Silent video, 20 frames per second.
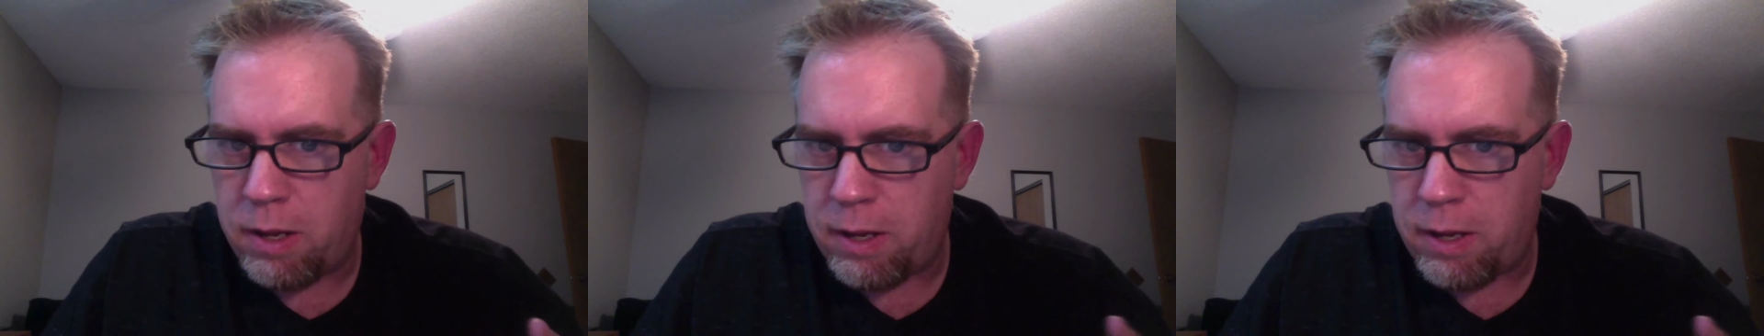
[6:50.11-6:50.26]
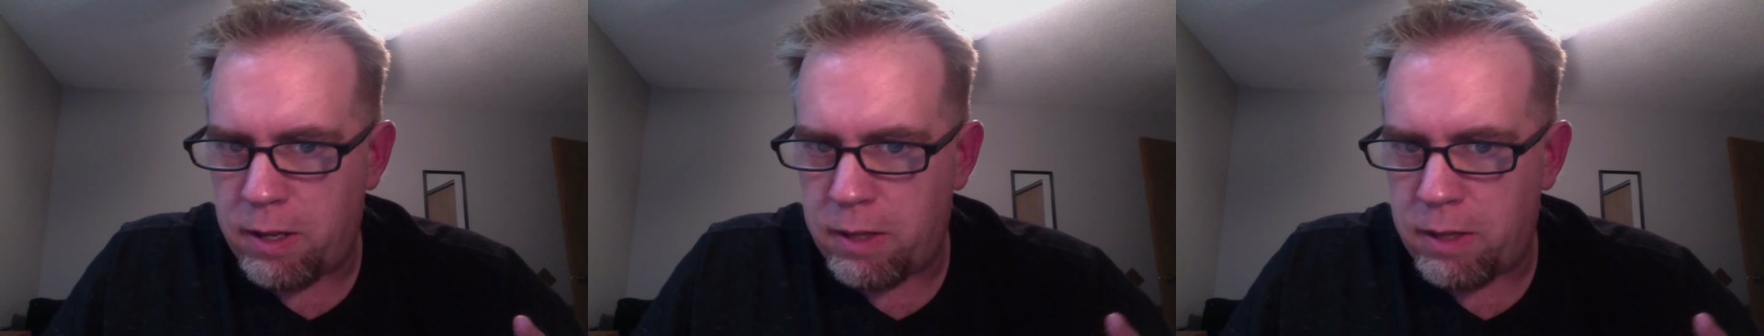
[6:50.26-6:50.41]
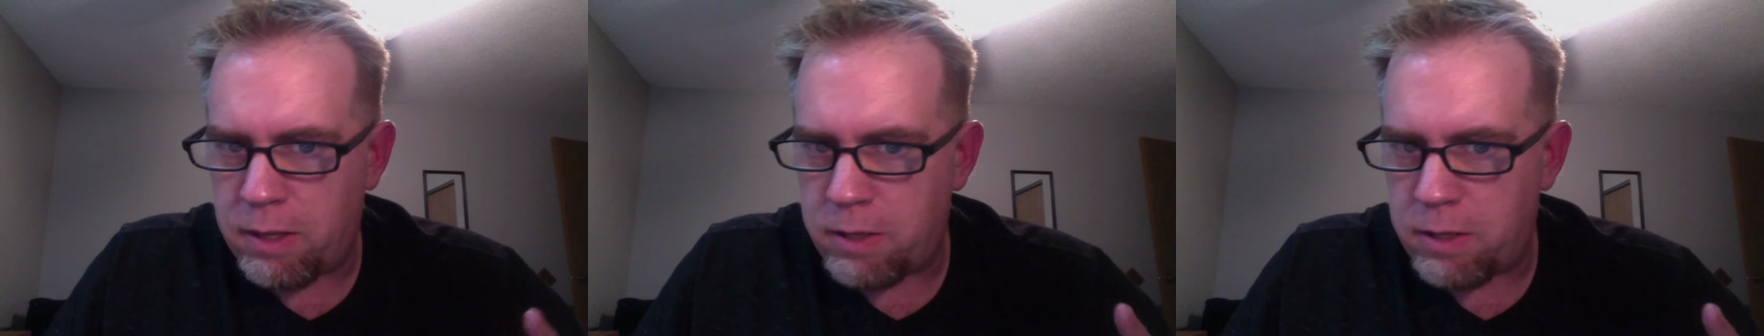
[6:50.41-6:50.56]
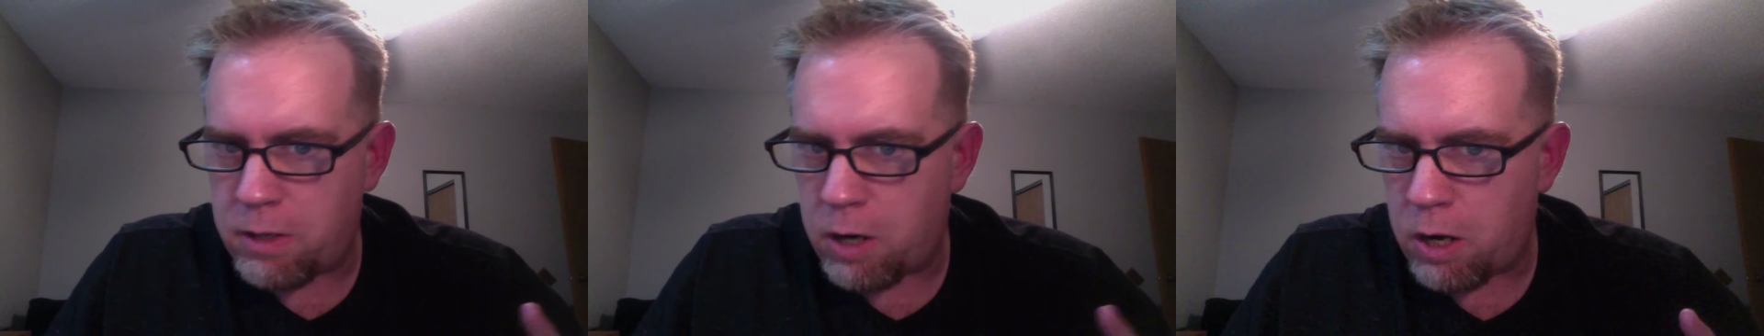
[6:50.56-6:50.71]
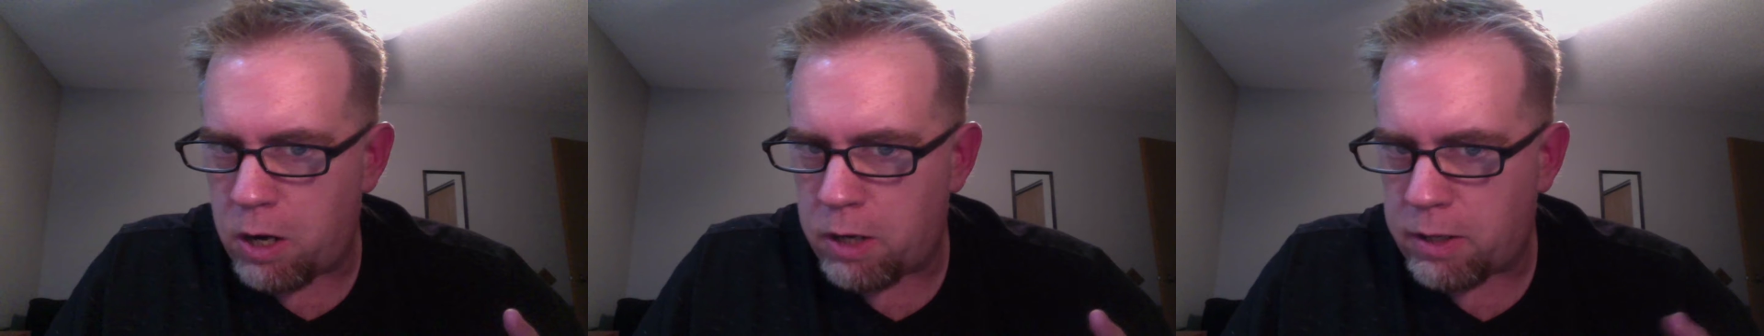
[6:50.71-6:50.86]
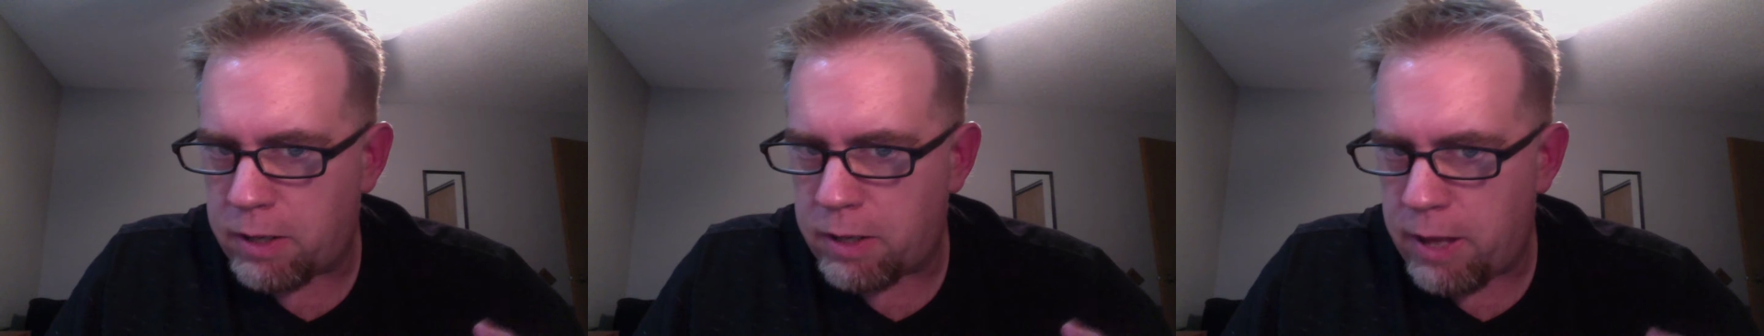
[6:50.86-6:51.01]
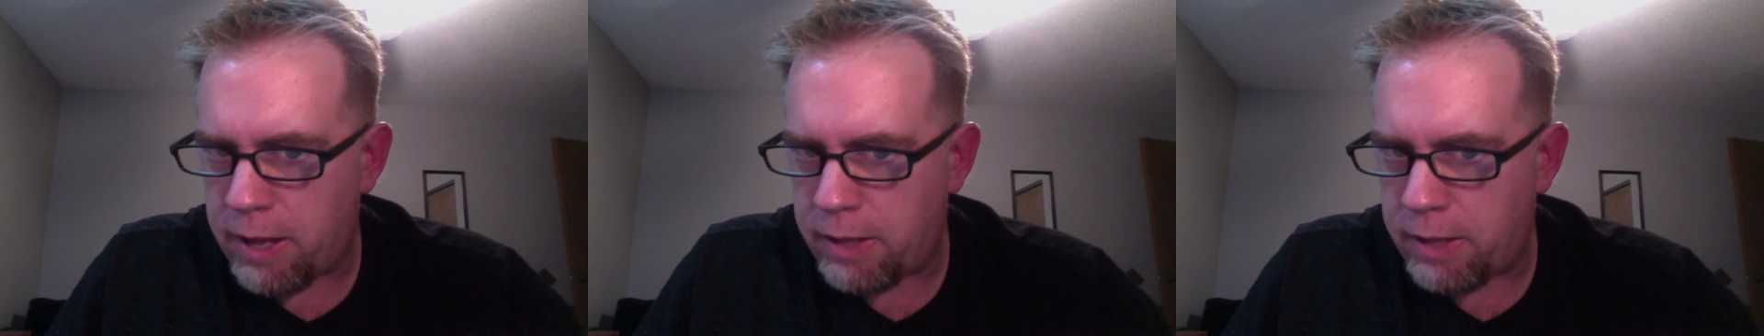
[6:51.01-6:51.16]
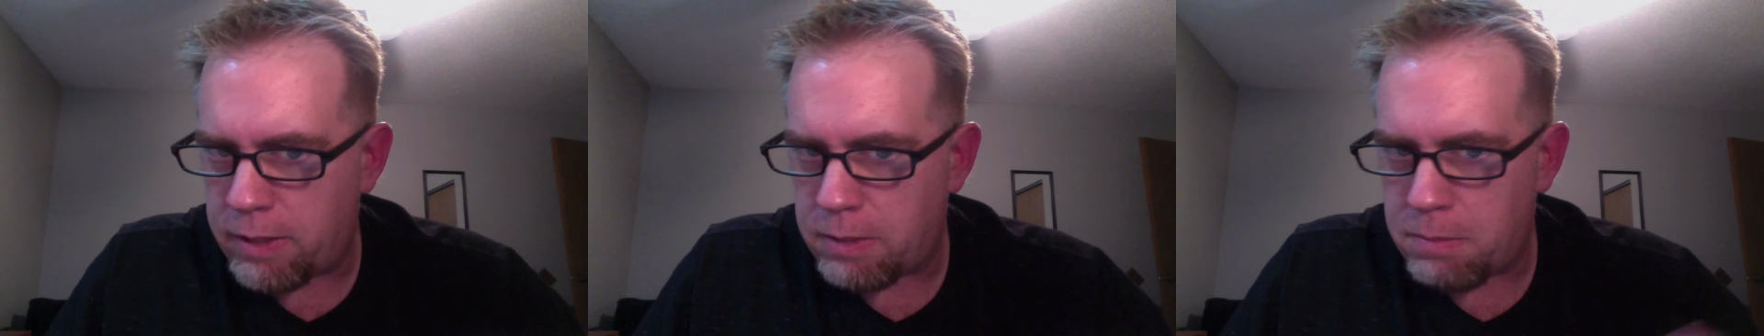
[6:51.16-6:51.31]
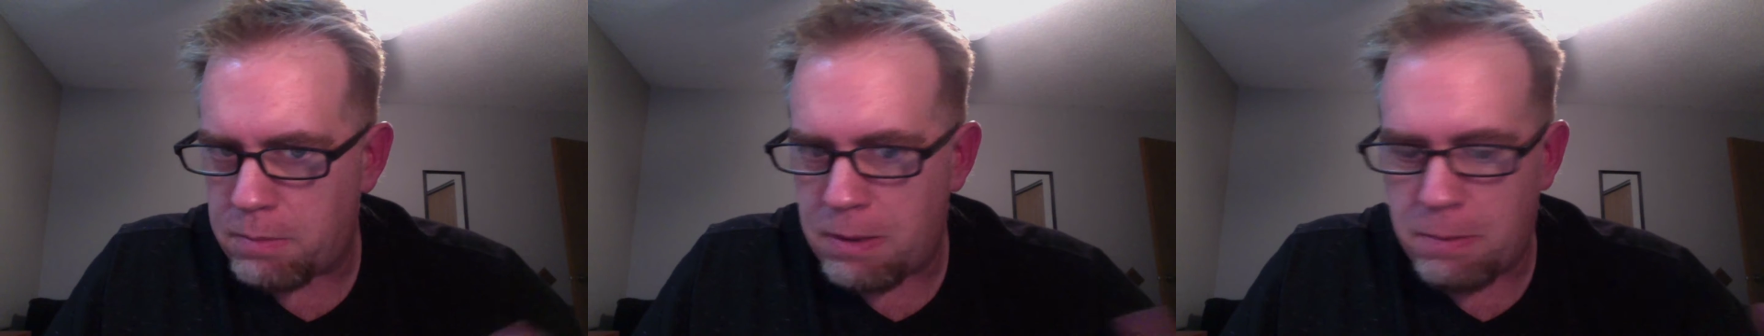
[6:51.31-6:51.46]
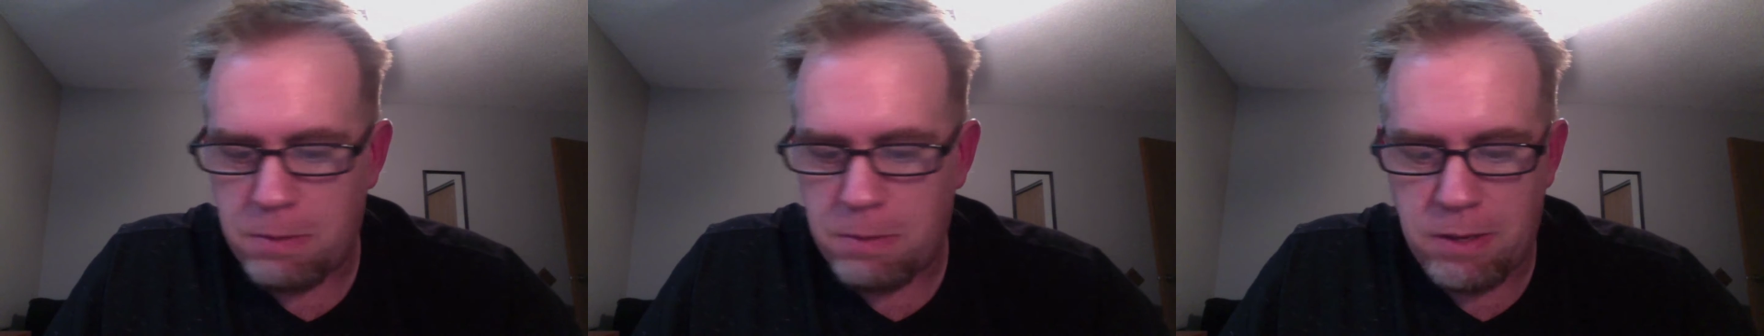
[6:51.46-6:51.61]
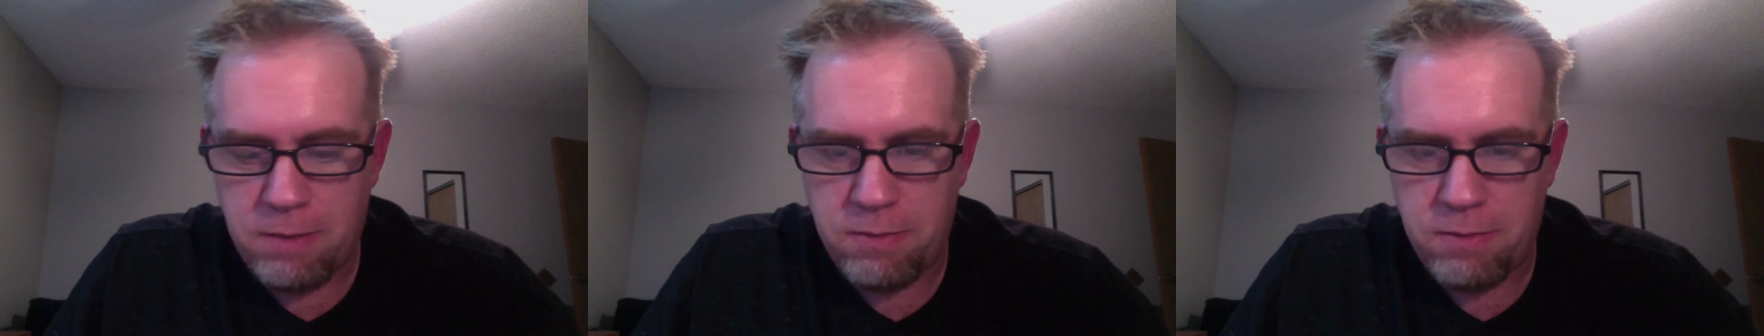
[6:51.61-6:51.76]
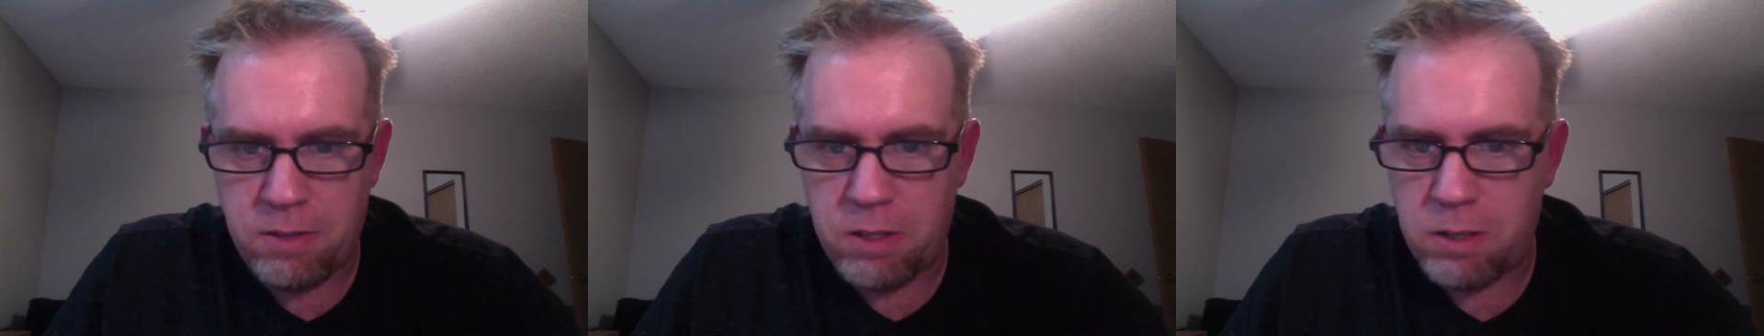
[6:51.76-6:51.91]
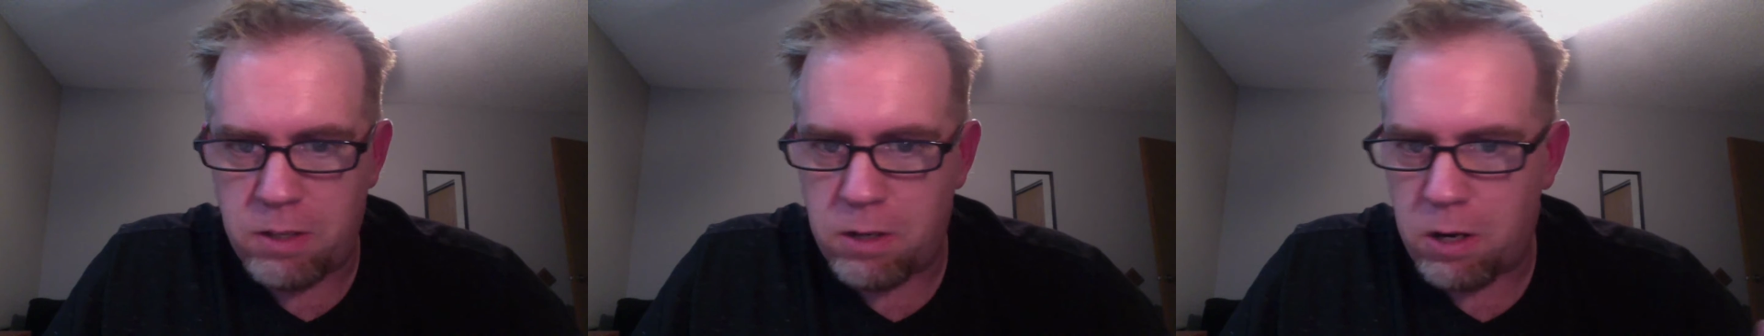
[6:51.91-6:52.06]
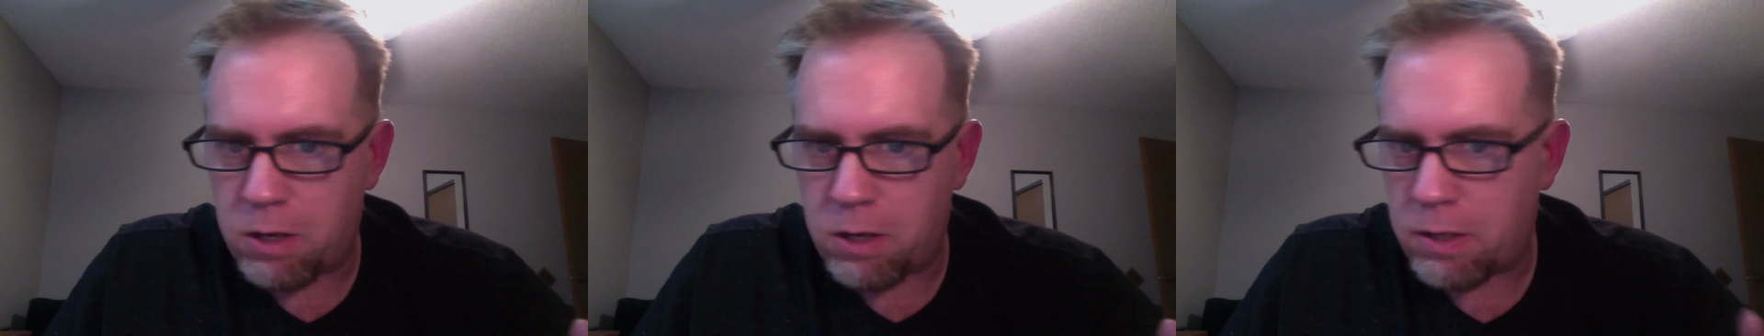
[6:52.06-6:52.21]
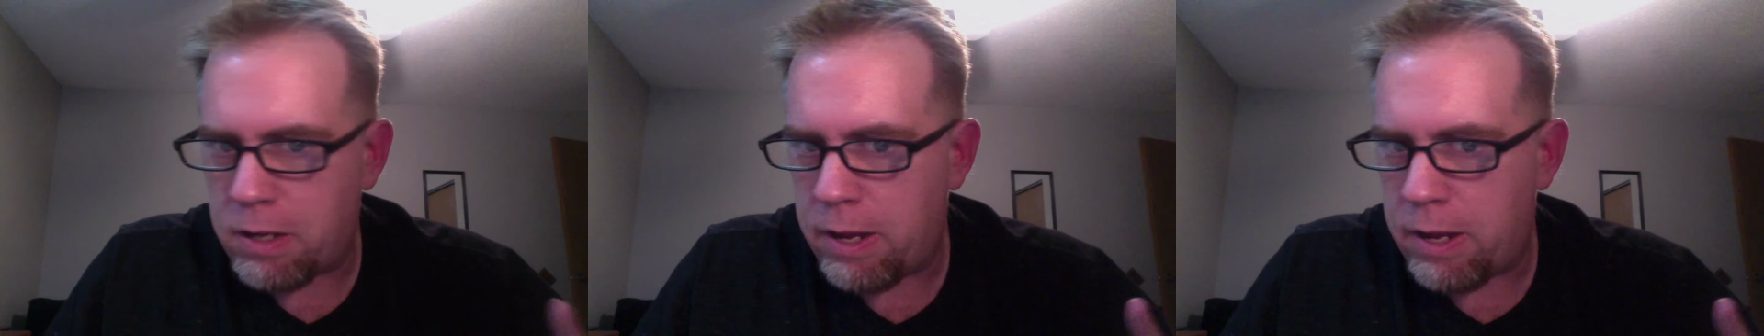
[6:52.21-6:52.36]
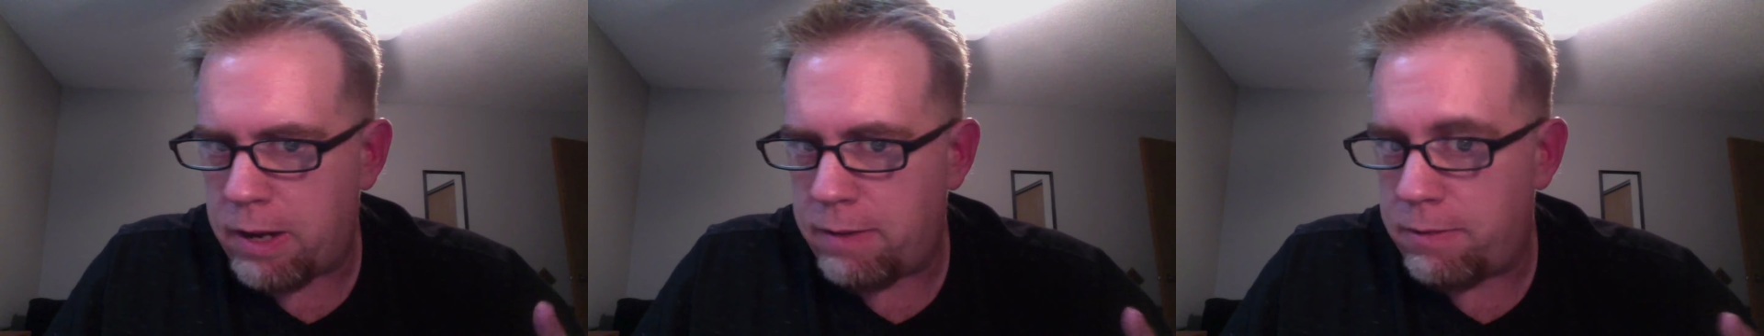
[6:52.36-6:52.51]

in the dark nights, maybe even the dark night